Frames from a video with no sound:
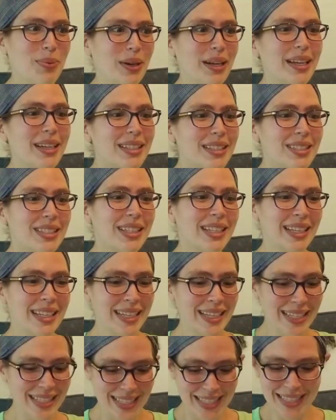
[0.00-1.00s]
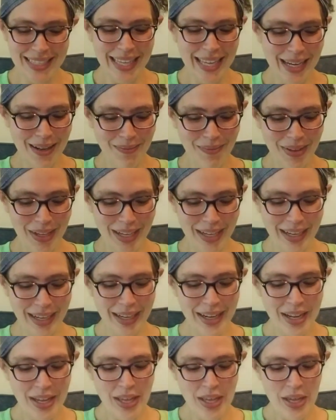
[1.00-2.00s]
but she's getting bigger.